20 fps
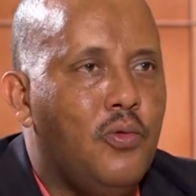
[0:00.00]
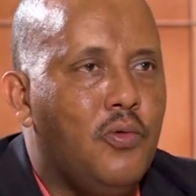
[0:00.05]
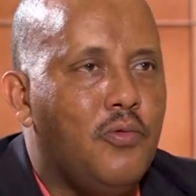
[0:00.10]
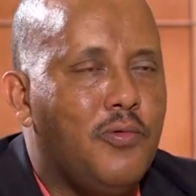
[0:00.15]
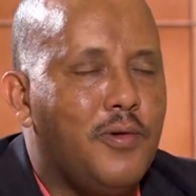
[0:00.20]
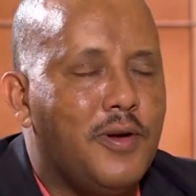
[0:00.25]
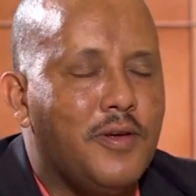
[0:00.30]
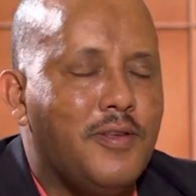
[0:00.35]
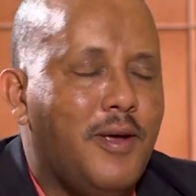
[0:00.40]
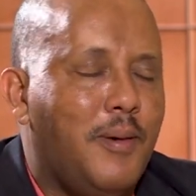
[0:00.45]

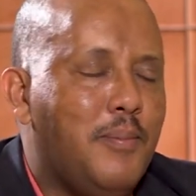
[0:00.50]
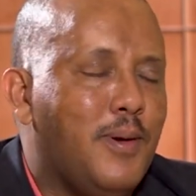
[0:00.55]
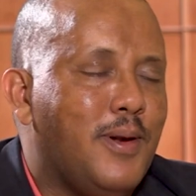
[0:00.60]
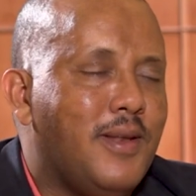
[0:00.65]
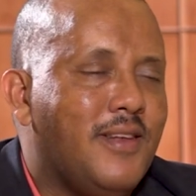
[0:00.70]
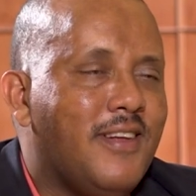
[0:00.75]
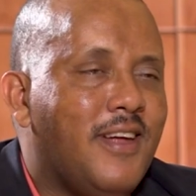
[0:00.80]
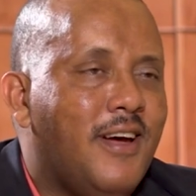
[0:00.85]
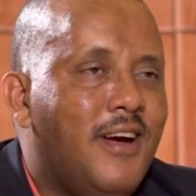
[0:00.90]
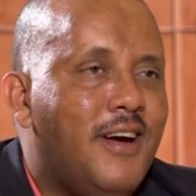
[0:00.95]
For
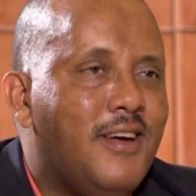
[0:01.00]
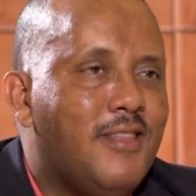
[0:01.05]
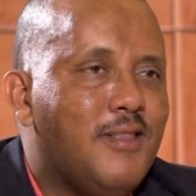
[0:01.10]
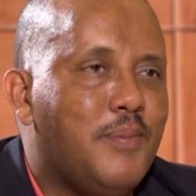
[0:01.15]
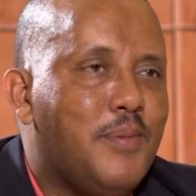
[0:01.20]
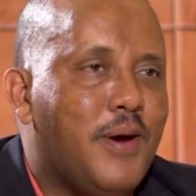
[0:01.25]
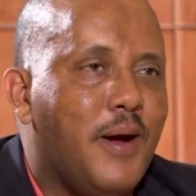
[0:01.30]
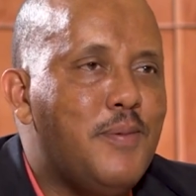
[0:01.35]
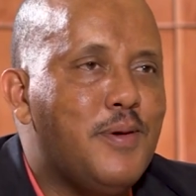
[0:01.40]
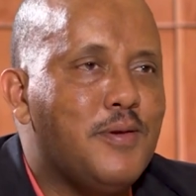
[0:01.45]
example, the
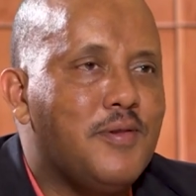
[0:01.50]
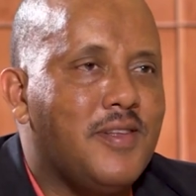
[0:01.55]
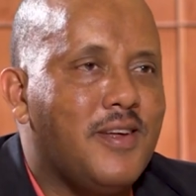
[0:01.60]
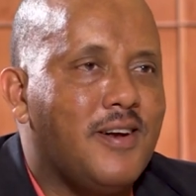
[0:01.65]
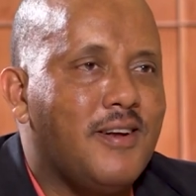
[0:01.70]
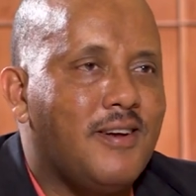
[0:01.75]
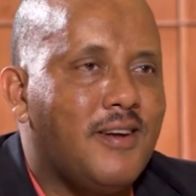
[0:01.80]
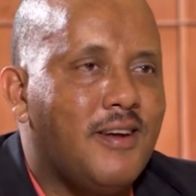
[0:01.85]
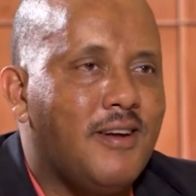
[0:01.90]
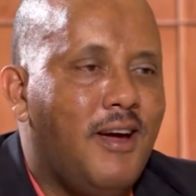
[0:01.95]
Prime
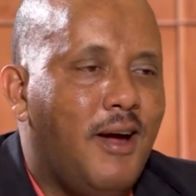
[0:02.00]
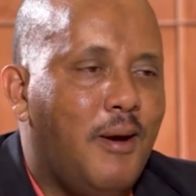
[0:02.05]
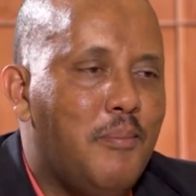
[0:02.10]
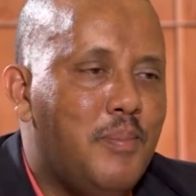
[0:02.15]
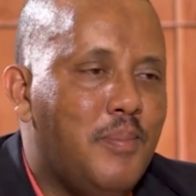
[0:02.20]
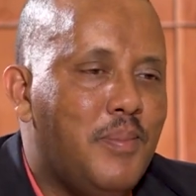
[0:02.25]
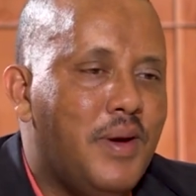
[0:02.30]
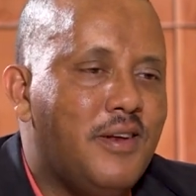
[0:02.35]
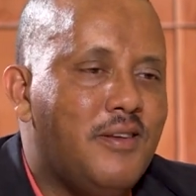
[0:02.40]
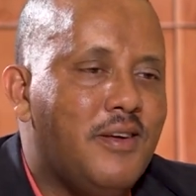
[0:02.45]
Minister
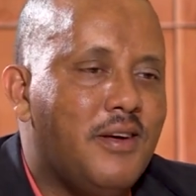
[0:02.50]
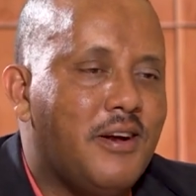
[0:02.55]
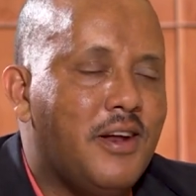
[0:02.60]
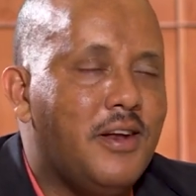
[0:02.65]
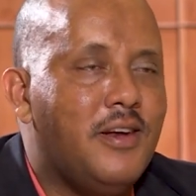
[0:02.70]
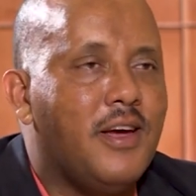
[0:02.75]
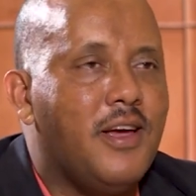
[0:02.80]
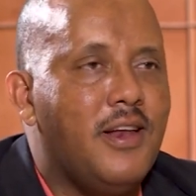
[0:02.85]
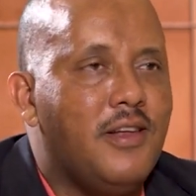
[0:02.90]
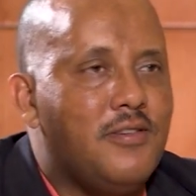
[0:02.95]
made
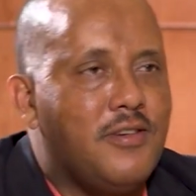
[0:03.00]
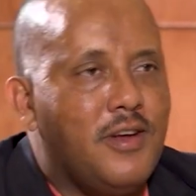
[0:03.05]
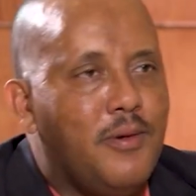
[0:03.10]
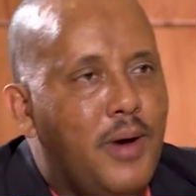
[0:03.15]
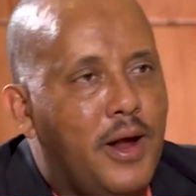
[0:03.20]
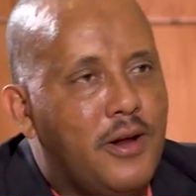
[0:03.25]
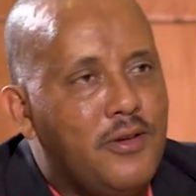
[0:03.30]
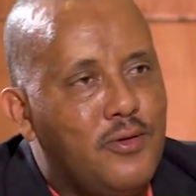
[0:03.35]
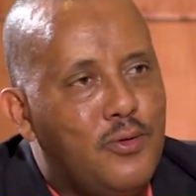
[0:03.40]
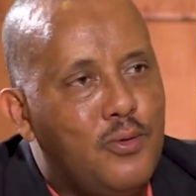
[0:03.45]
ridiculous
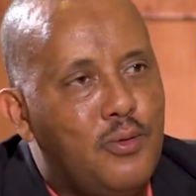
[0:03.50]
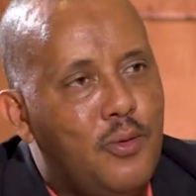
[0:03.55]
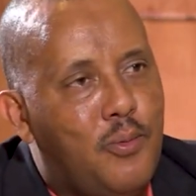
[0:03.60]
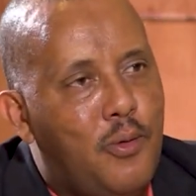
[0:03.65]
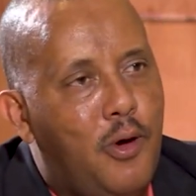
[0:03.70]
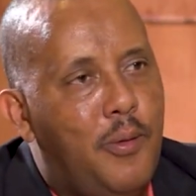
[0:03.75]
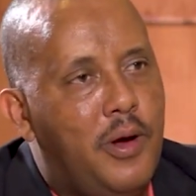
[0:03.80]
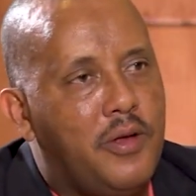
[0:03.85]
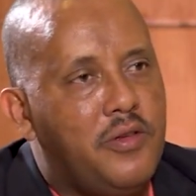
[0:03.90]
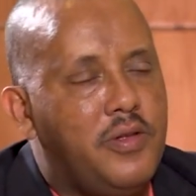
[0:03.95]
remarks to
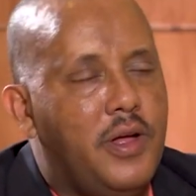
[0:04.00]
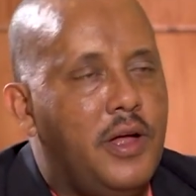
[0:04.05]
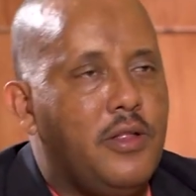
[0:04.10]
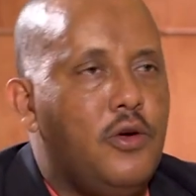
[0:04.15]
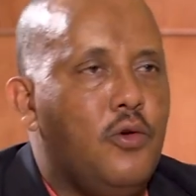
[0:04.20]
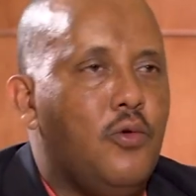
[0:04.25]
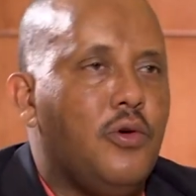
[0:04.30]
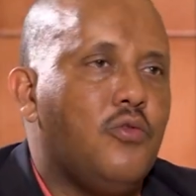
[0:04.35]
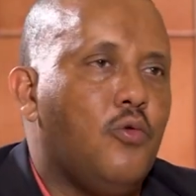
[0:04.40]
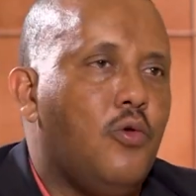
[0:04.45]
diplomats that
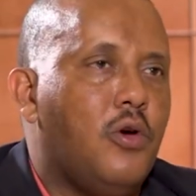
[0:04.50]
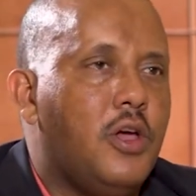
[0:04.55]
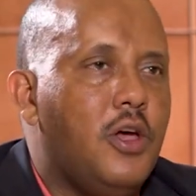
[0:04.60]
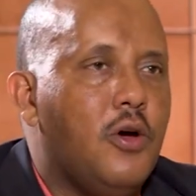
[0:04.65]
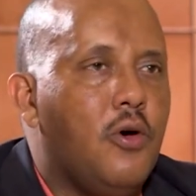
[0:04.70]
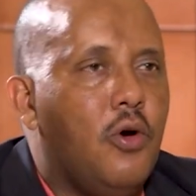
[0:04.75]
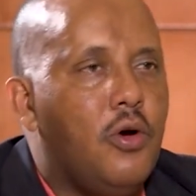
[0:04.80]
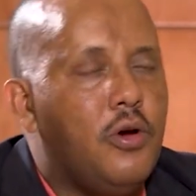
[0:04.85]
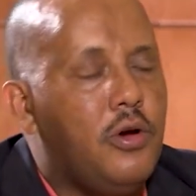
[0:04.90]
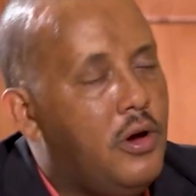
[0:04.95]
he was
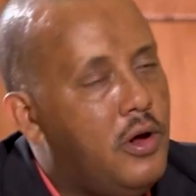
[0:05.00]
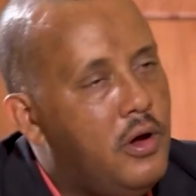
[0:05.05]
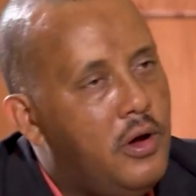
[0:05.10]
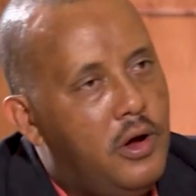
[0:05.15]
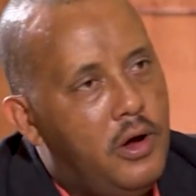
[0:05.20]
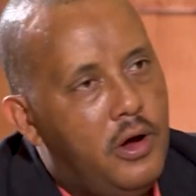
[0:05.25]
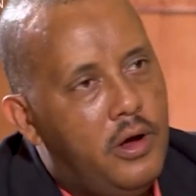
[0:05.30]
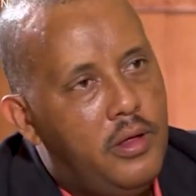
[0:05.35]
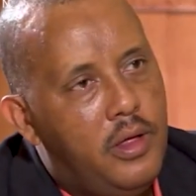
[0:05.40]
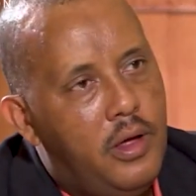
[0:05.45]
working on
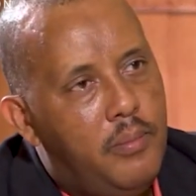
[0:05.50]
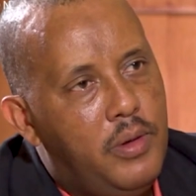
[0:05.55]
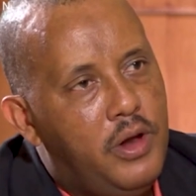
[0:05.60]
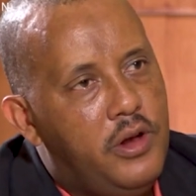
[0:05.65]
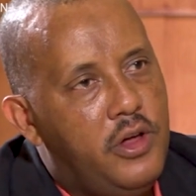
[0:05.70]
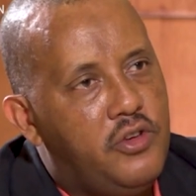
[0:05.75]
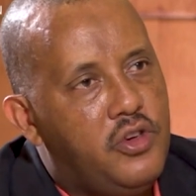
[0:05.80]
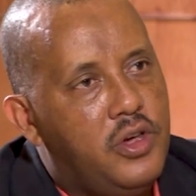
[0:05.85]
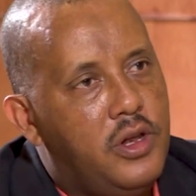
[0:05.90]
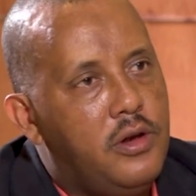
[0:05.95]
a
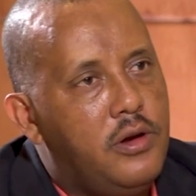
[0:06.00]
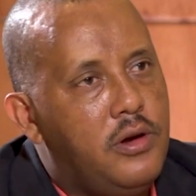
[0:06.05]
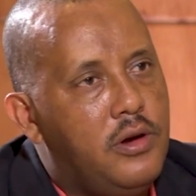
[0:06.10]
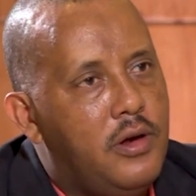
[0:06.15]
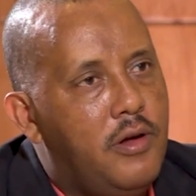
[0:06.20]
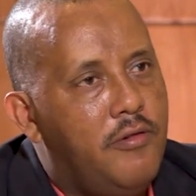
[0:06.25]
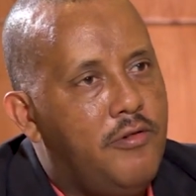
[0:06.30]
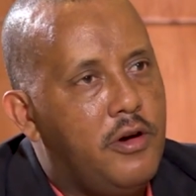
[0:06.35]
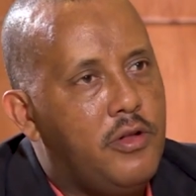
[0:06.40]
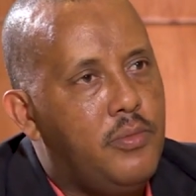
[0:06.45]
mediation
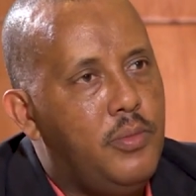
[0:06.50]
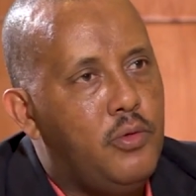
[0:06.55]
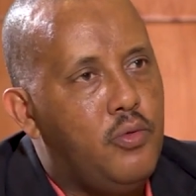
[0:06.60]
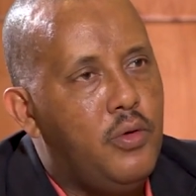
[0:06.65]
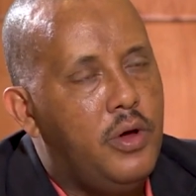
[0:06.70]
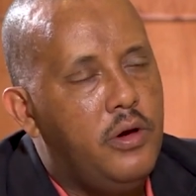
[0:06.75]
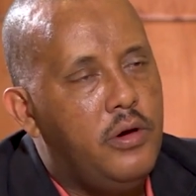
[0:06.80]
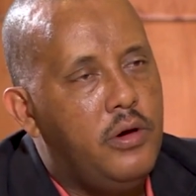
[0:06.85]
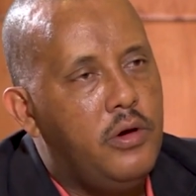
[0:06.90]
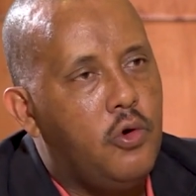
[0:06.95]
effort
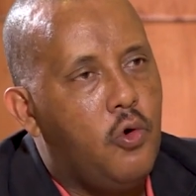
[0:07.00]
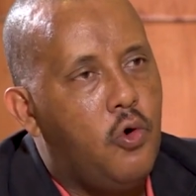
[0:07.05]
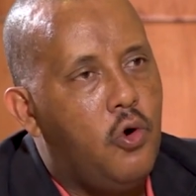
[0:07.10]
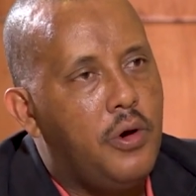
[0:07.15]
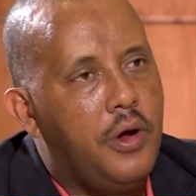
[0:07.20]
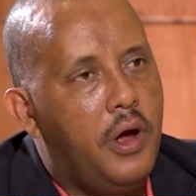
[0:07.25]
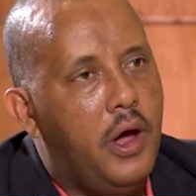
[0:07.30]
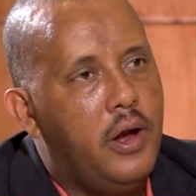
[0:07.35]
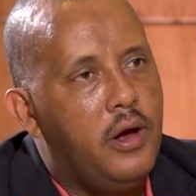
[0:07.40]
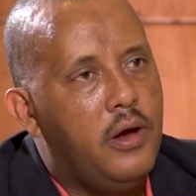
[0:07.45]
between
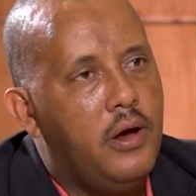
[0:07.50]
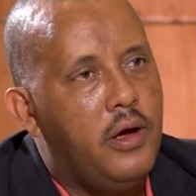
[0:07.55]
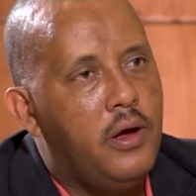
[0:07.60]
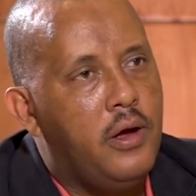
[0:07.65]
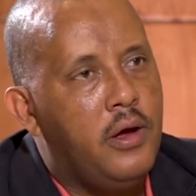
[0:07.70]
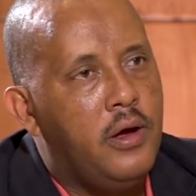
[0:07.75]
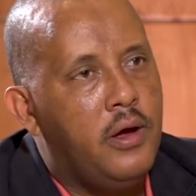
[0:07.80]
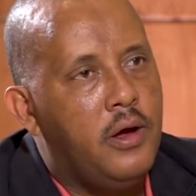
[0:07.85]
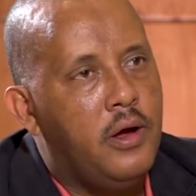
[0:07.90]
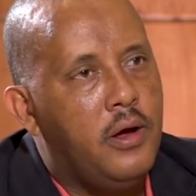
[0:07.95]
Korea and
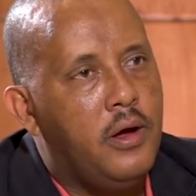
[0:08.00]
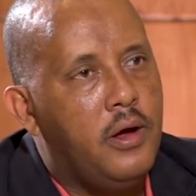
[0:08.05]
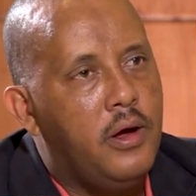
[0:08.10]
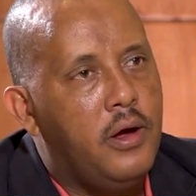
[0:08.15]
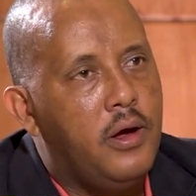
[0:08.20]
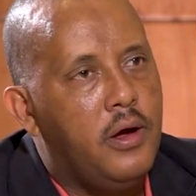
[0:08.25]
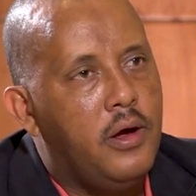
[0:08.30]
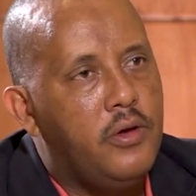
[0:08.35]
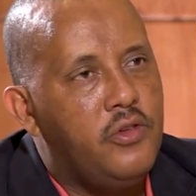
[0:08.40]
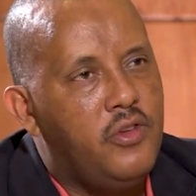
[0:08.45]

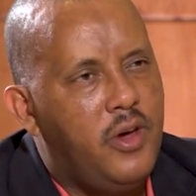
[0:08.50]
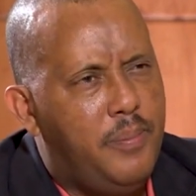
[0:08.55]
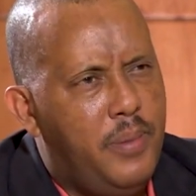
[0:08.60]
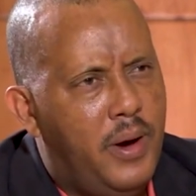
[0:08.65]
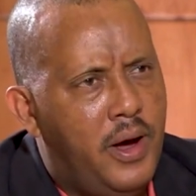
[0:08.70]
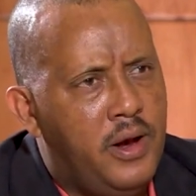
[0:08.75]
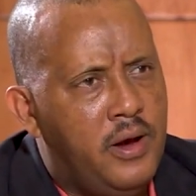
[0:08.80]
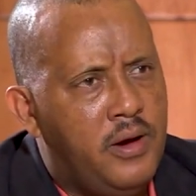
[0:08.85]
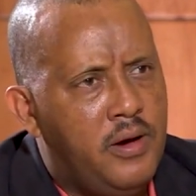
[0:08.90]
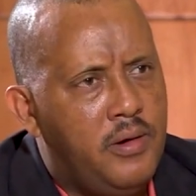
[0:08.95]
uh,
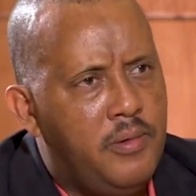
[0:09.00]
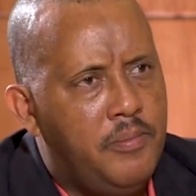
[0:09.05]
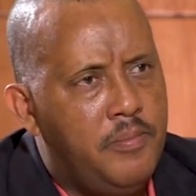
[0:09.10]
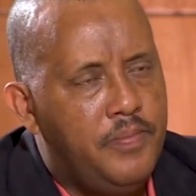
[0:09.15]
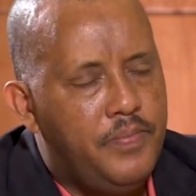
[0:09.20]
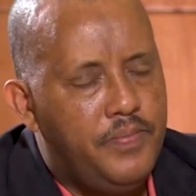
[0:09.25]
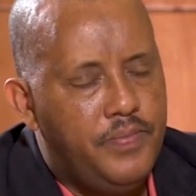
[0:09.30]
Japan.